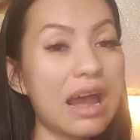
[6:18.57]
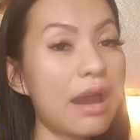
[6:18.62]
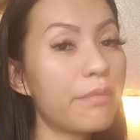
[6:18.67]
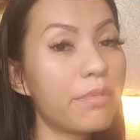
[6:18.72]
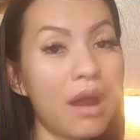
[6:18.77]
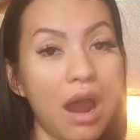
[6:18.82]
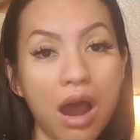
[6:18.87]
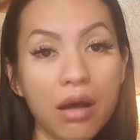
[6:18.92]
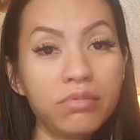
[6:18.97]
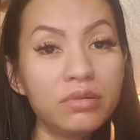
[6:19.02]
I'm
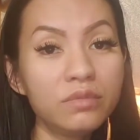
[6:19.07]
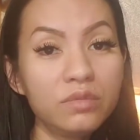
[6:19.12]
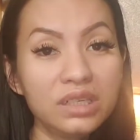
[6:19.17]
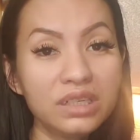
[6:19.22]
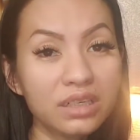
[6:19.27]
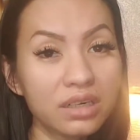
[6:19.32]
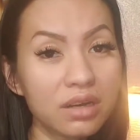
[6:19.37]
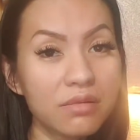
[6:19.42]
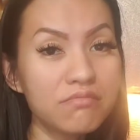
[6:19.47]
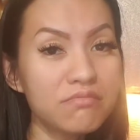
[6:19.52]
probably
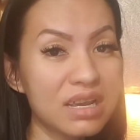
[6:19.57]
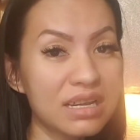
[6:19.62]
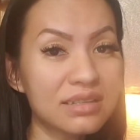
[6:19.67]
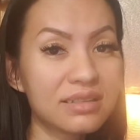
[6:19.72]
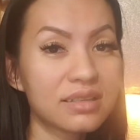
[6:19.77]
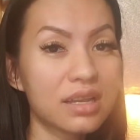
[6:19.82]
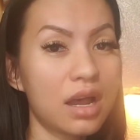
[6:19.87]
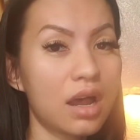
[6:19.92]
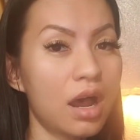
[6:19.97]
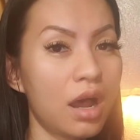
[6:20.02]
gonna
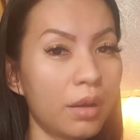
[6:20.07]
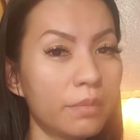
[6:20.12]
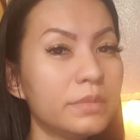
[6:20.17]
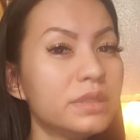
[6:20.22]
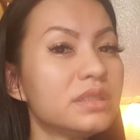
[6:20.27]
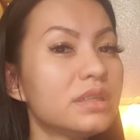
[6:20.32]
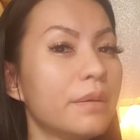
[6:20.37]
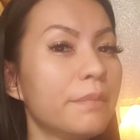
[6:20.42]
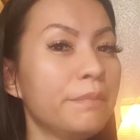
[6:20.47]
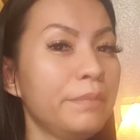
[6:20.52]
mix
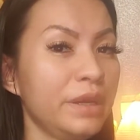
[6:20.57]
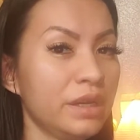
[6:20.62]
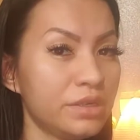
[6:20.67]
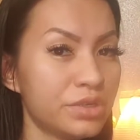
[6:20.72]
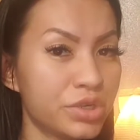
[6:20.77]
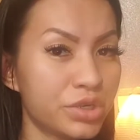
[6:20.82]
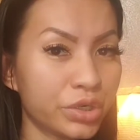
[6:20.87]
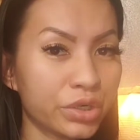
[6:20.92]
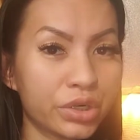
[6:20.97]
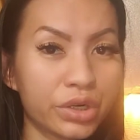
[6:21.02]
some
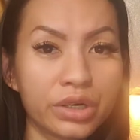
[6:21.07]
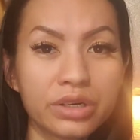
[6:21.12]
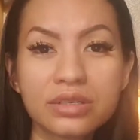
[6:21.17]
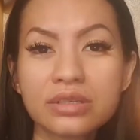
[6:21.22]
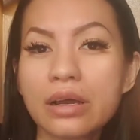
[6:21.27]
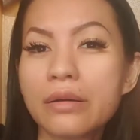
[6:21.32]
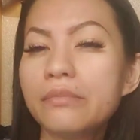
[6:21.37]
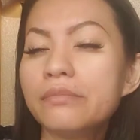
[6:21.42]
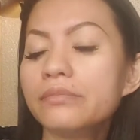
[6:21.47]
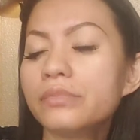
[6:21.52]
pink sugar,
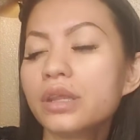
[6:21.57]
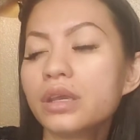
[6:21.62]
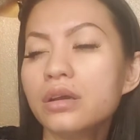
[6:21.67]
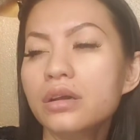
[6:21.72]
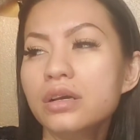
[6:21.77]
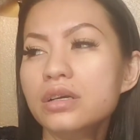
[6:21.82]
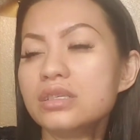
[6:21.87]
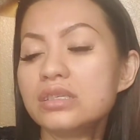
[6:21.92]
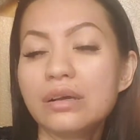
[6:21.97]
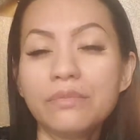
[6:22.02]
some
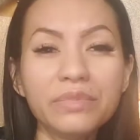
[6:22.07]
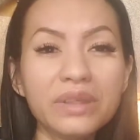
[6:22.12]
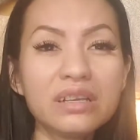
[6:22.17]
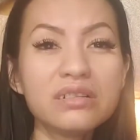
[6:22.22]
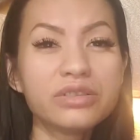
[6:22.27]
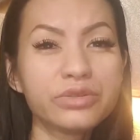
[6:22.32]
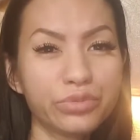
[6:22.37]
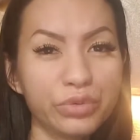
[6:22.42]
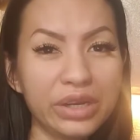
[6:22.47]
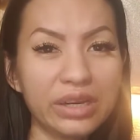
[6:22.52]
something
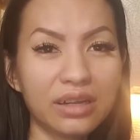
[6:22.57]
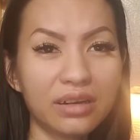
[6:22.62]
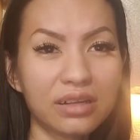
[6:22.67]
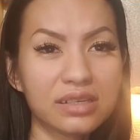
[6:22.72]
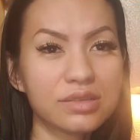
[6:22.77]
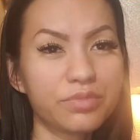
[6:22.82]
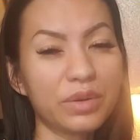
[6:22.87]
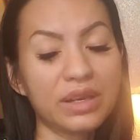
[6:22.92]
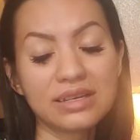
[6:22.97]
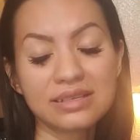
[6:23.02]
sweet in
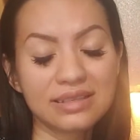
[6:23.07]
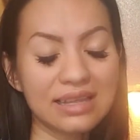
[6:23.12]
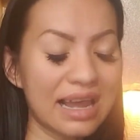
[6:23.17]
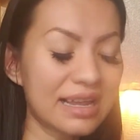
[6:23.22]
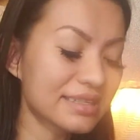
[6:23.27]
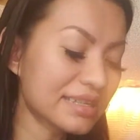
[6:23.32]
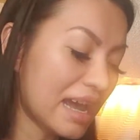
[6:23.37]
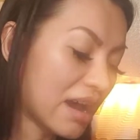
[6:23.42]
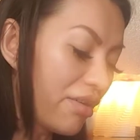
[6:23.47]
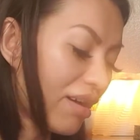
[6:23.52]
it because
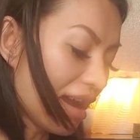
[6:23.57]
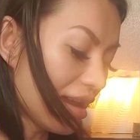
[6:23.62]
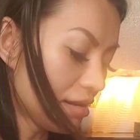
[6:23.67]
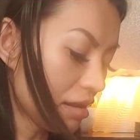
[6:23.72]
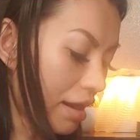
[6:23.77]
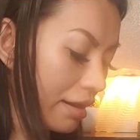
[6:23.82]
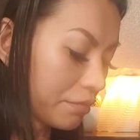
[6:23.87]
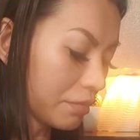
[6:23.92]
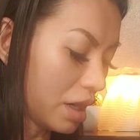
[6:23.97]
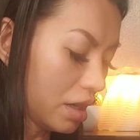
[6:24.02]
that's how I
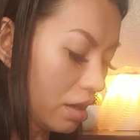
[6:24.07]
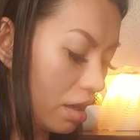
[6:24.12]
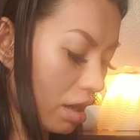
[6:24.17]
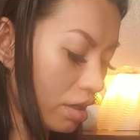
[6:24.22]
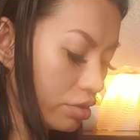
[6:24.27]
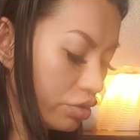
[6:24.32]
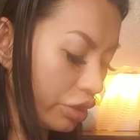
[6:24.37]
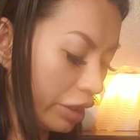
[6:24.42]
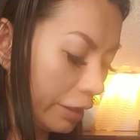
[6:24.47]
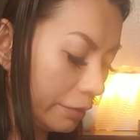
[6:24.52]
like my
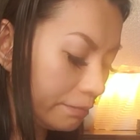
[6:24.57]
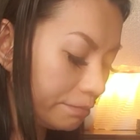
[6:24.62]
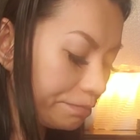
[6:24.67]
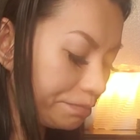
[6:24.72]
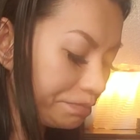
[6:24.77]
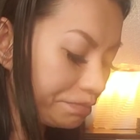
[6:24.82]
laundry.